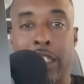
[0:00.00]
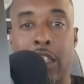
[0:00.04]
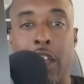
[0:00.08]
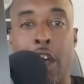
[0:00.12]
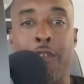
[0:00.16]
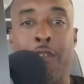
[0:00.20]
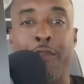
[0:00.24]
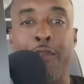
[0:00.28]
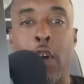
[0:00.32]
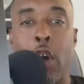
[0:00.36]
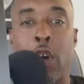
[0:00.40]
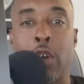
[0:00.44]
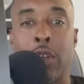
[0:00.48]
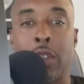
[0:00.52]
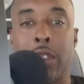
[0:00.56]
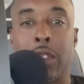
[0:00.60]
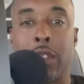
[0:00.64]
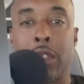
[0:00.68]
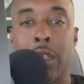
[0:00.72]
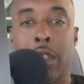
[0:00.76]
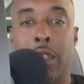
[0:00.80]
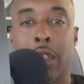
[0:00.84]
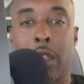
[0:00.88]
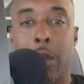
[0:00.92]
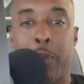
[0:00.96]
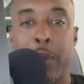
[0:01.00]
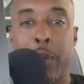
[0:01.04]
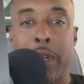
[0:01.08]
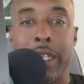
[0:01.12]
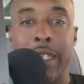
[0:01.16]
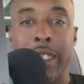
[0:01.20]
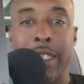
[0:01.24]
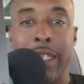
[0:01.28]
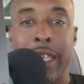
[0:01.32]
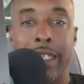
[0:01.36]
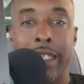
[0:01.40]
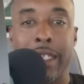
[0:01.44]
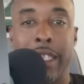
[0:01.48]
all, folks. The
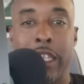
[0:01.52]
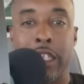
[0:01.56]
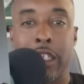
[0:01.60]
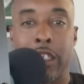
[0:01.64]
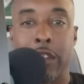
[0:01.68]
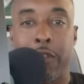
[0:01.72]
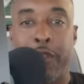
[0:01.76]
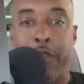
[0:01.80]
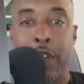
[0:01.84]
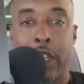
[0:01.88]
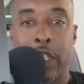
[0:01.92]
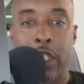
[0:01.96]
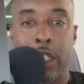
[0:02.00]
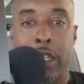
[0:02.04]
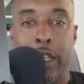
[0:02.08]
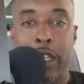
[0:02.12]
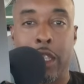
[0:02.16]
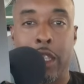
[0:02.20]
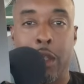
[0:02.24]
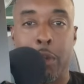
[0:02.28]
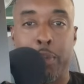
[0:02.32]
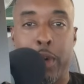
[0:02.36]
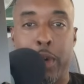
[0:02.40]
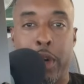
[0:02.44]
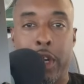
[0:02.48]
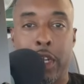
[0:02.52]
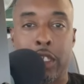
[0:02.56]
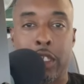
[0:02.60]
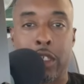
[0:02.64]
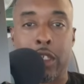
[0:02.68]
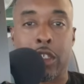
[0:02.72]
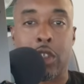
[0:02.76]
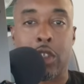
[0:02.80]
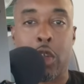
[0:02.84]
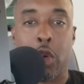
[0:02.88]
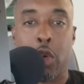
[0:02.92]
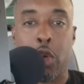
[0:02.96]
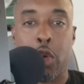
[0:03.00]
preseason is officially in the books.
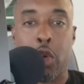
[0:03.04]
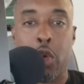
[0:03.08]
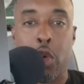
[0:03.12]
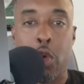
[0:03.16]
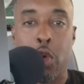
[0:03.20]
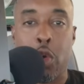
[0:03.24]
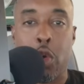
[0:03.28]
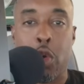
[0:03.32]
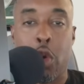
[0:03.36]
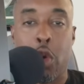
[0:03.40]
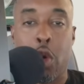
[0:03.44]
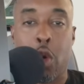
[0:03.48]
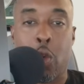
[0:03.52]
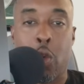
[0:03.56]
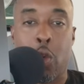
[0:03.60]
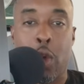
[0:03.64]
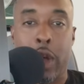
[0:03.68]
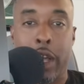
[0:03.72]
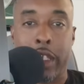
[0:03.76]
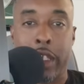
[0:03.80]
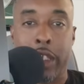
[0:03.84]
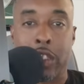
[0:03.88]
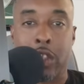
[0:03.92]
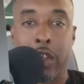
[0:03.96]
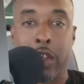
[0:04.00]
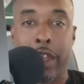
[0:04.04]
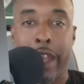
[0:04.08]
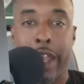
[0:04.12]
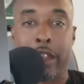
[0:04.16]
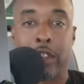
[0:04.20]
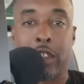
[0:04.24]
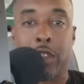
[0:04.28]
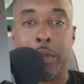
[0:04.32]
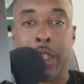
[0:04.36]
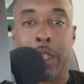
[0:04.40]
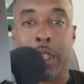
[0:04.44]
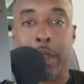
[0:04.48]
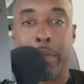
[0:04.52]
So who or what stood
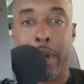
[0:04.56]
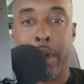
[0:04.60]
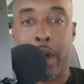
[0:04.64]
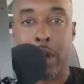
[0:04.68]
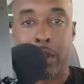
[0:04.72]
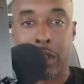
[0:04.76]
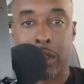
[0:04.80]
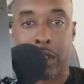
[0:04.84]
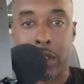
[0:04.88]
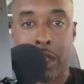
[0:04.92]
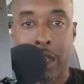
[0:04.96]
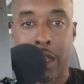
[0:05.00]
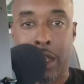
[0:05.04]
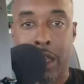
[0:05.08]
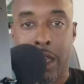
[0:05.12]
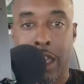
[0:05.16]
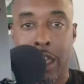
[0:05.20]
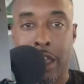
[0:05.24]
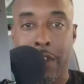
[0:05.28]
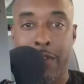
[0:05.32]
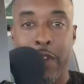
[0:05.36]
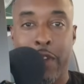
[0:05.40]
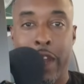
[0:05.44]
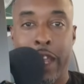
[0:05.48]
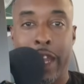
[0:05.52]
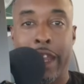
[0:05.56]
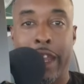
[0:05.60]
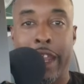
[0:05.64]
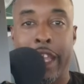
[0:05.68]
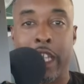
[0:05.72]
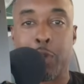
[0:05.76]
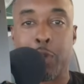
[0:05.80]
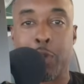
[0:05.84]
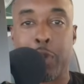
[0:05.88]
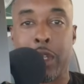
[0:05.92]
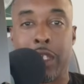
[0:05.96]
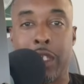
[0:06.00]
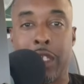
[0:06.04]
out to me the most in Friday
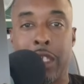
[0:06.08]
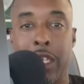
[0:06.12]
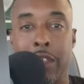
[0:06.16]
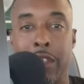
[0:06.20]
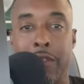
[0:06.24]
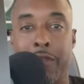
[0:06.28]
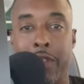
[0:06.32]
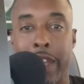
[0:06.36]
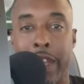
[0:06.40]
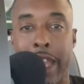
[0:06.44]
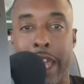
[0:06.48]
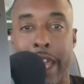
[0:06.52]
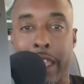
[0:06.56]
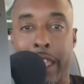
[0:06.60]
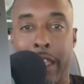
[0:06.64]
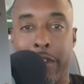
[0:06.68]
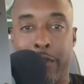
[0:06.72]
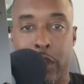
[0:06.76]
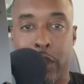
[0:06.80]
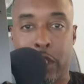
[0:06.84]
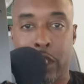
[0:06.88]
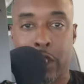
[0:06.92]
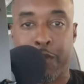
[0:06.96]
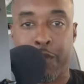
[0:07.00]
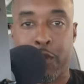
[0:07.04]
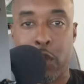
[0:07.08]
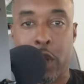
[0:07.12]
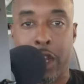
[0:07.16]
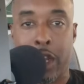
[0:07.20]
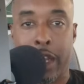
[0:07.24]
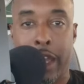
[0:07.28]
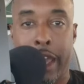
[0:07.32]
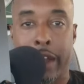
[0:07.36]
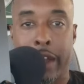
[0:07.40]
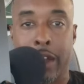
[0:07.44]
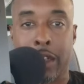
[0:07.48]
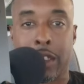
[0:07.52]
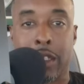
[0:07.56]
night's preseason finale versus the
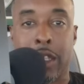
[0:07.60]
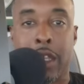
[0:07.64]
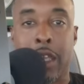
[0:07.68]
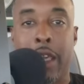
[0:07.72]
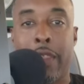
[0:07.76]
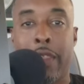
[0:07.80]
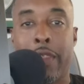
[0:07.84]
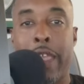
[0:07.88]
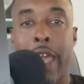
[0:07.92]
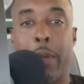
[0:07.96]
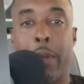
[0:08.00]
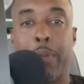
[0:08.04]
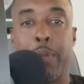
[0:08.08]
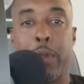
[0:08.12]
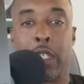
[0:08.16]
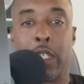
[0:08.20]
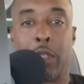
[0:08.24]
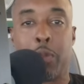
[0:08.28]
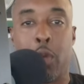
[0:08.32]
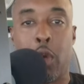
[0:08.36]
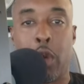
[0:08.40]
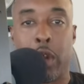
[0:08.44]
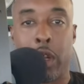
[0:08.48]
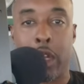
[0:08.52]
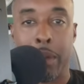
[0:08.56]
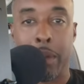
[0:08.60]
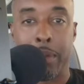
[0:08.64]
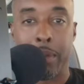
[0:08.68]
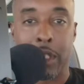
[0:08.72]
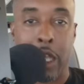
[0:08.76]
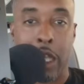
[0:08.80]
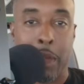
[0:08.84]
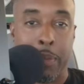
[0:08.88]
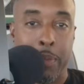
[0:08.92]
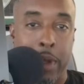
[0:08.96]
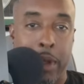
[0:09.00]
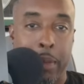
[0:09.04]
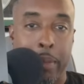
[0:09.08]
49ers? That plus more
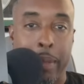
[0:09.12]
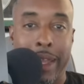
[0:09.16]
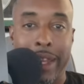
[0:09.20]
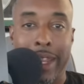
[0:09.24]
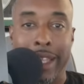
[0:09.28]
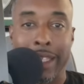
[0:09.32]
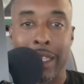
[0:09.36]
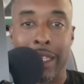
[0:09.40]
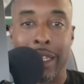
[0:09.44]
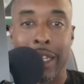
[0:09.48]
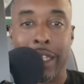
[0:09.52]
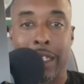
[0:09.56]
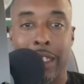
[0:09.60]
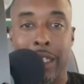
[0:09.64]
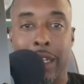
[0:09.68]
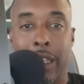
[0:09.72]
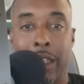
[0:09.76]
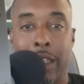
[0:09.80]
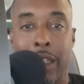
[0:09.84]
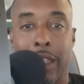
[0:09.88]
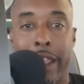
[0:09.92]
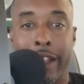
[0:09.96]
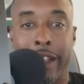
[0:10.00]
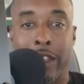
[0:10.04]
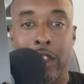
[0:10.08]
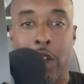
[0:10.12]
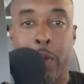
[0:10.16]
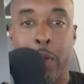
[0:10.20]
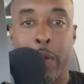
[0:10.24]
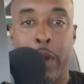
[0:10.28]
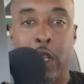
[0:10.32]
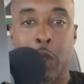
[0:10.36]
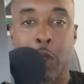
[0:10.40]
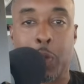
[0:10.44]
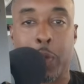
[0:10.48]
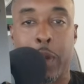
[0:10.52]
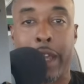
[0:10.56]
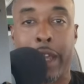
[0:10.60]
comes up on Monday's edition of the Locked On
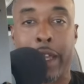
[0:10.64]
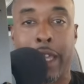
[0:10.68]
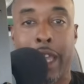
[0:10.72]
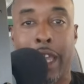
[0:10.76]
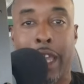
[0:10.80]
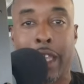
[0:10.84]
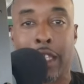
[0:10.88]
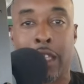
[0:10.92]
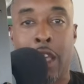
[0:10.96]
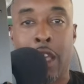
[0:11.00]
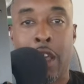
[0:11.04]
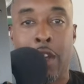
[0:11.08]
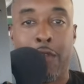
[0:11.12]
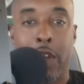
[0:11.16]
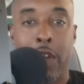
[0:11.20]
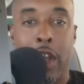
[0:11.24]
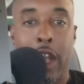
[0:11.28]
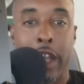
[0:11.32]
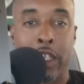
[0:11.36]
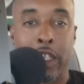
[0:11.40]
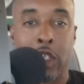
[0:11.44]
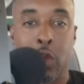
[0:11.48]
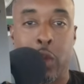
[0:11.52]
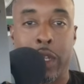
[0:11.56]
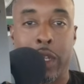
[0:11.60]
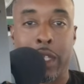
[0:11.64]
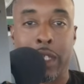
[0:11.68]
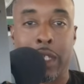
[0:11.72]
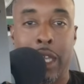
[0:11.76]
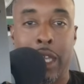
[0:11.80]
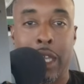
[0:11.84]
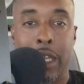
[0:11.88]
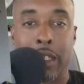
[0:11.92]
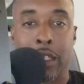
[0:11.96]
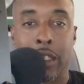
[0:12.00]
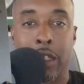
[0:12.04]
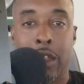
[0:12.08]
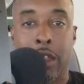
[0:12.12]
Raiders podcast for August
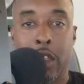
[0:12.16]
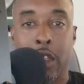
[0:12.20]
26,